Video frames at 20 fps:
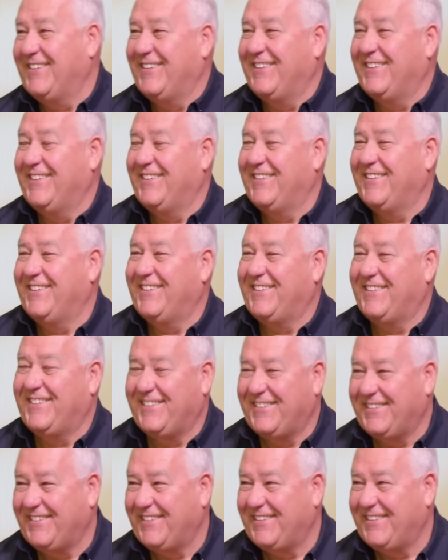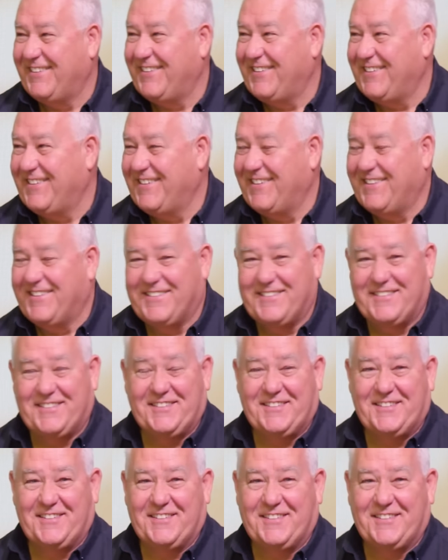
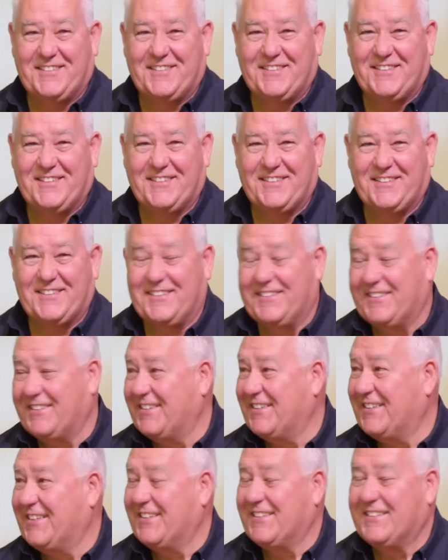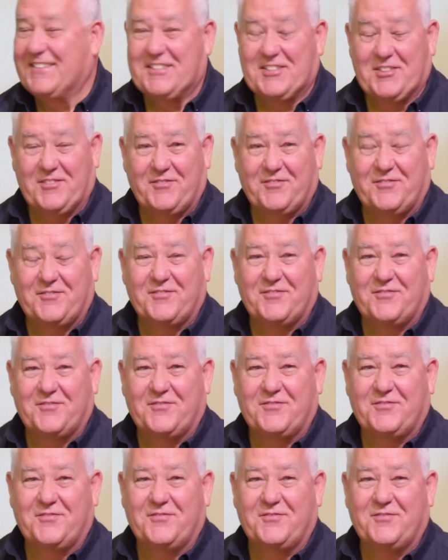
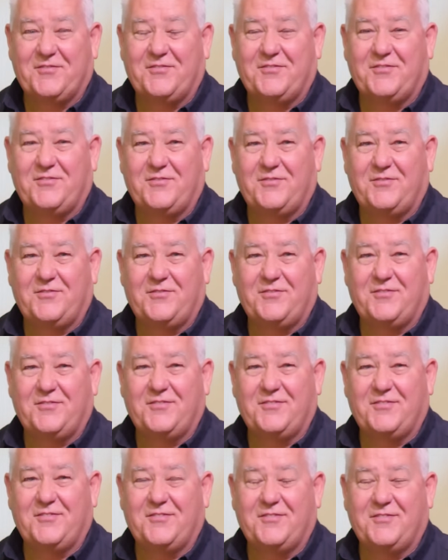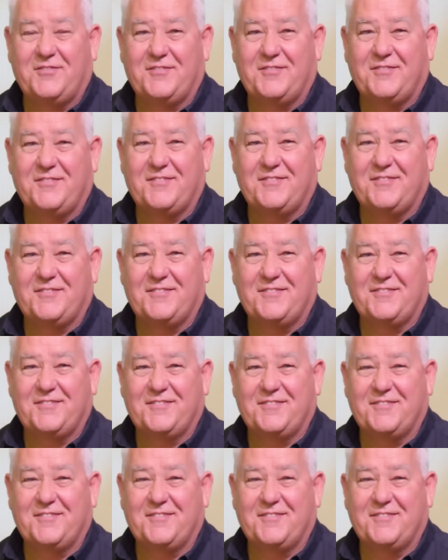[no speech]